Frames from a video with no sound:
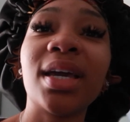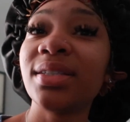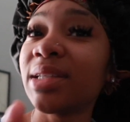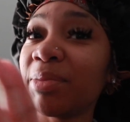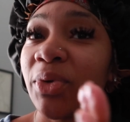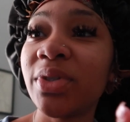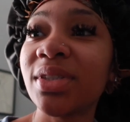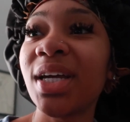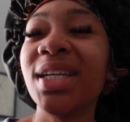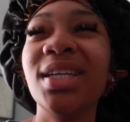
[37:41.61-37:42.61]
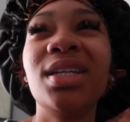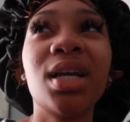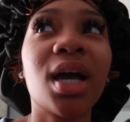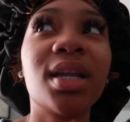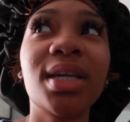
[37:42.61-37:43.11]
at some points I did
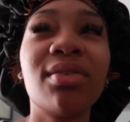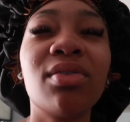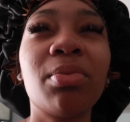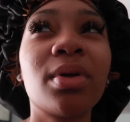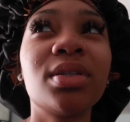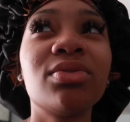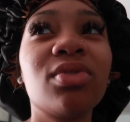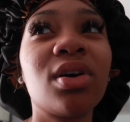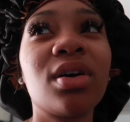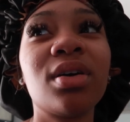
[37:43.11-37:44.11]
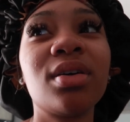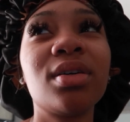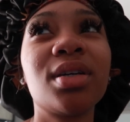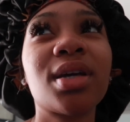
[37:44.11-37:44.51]
kind of give up on this vlog.